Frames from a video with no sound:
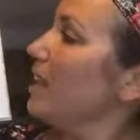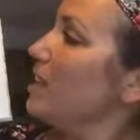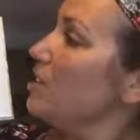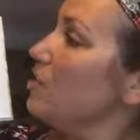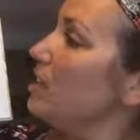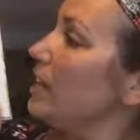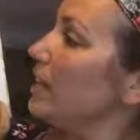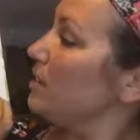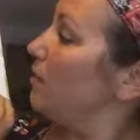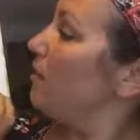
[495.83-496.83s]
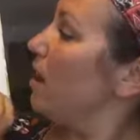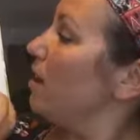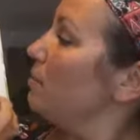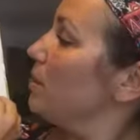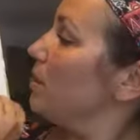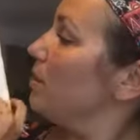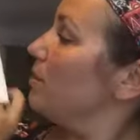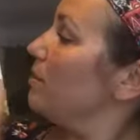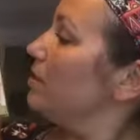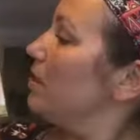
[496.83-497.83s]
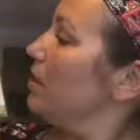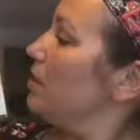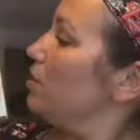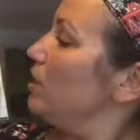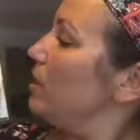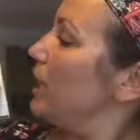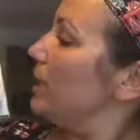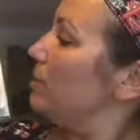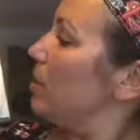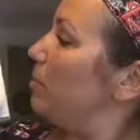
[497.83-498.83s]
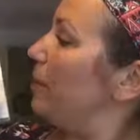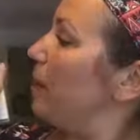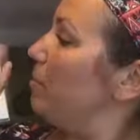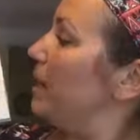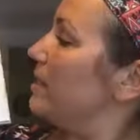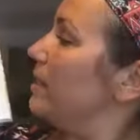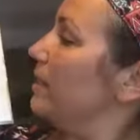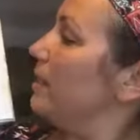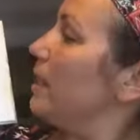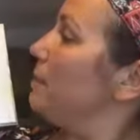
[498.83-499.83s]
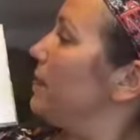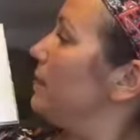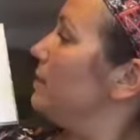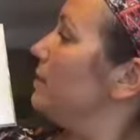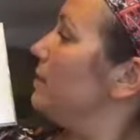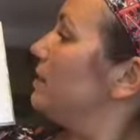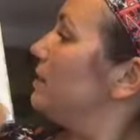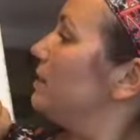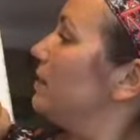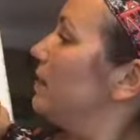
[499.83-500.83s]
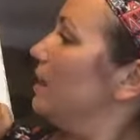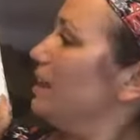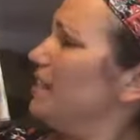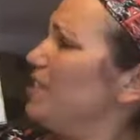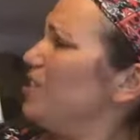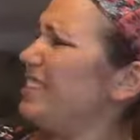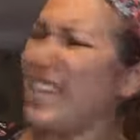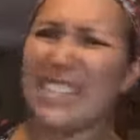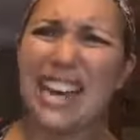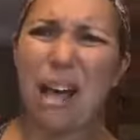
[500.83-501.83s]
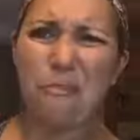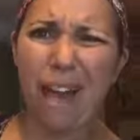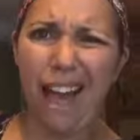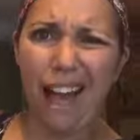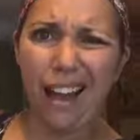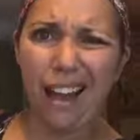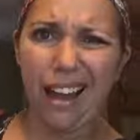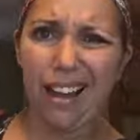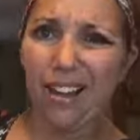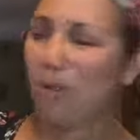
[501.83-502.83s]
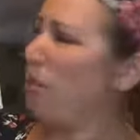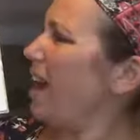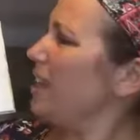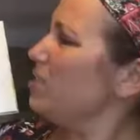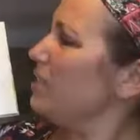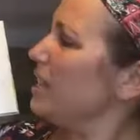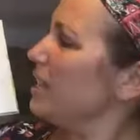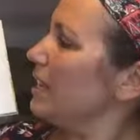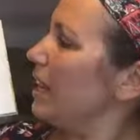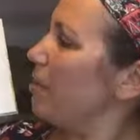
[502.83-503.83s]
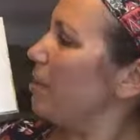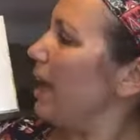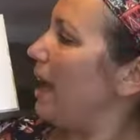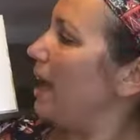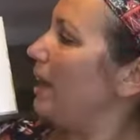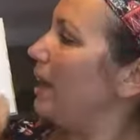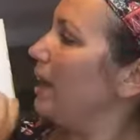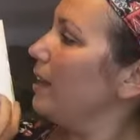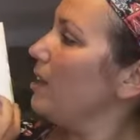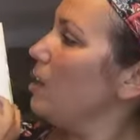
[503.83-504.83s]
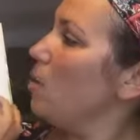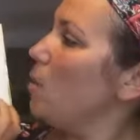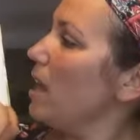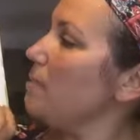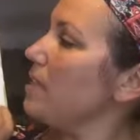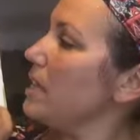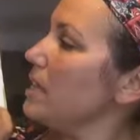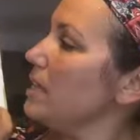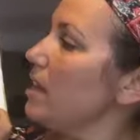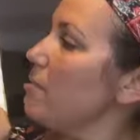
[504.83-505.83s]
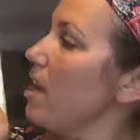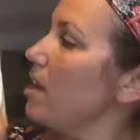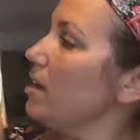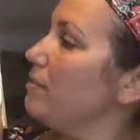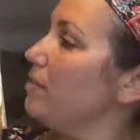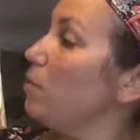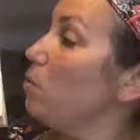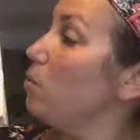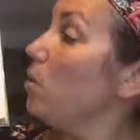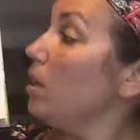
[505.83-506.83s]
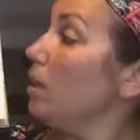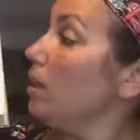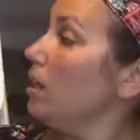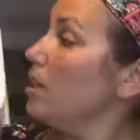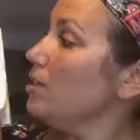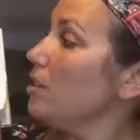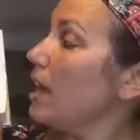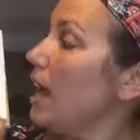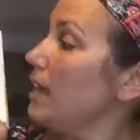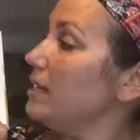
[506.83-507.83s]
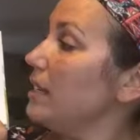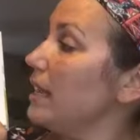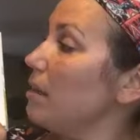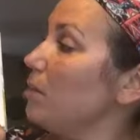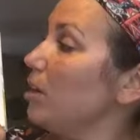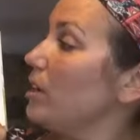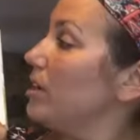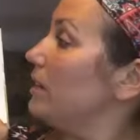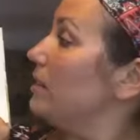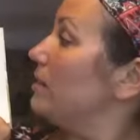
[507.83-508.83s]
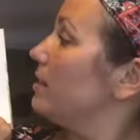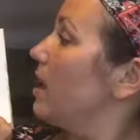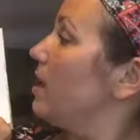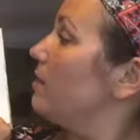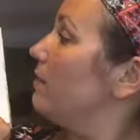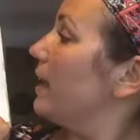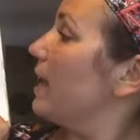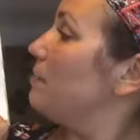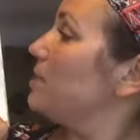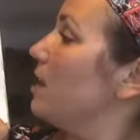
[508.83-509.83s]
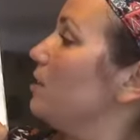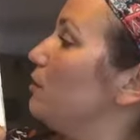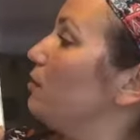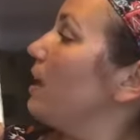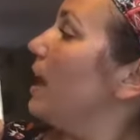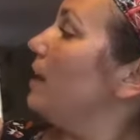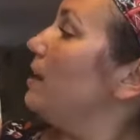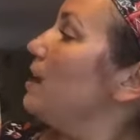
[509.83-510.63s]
She thanks farmers. She thanks people that picked the lemons. Then she thanks an alpaca. Why are you thanking alpaca? Well, I'm thanking the alpaca for the wool so that Auntie Amber could knit the scarf that kept Uncle Fred